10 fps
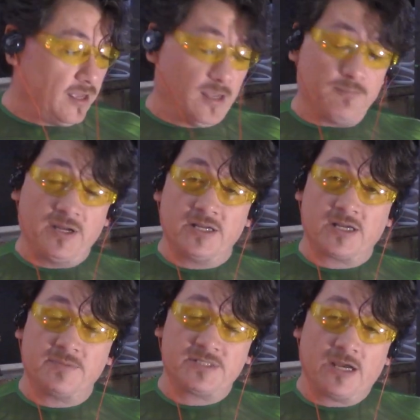But it
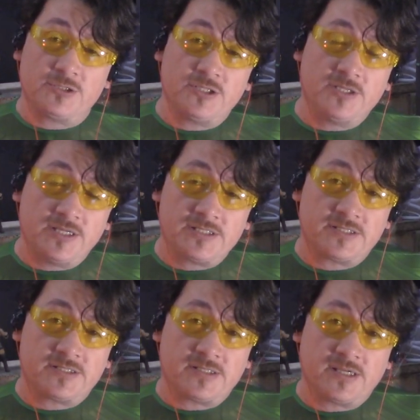comes down to
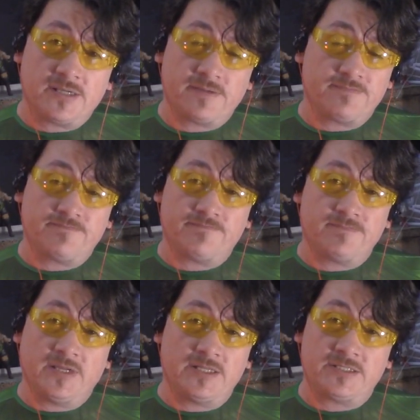this.
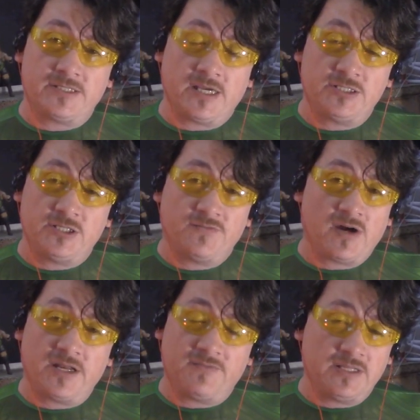It's
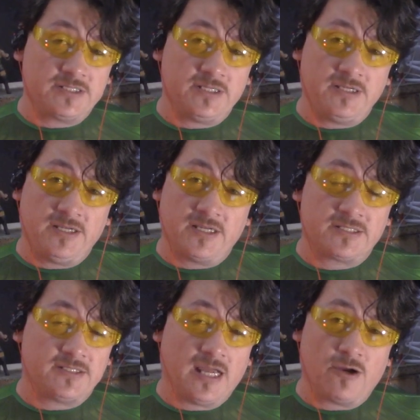Giovanni Vinci. He gets
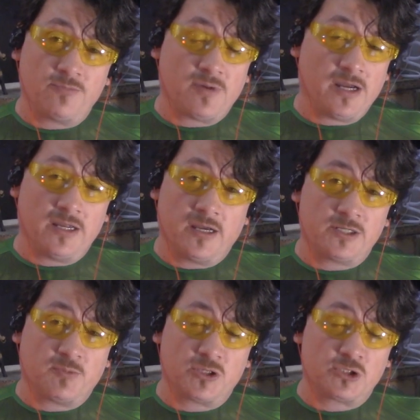down by
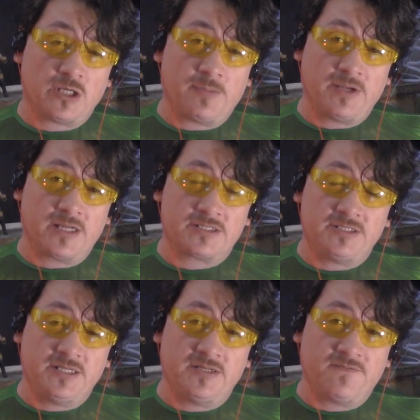Tommaso Ciampa. He gets
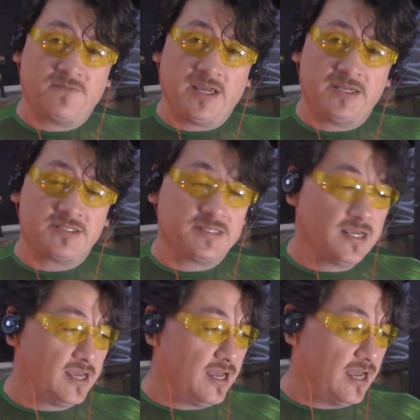kneed in the face.
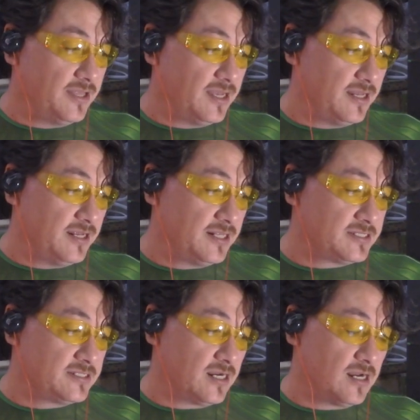And then
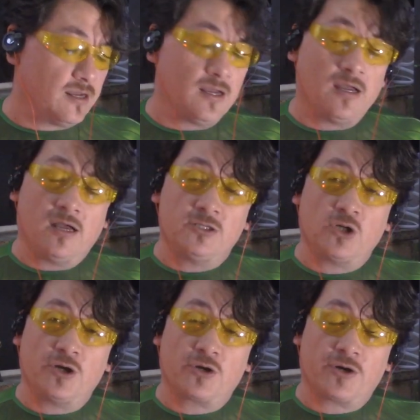it's
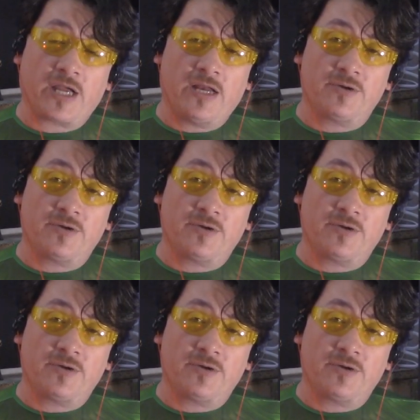Johnny Gargano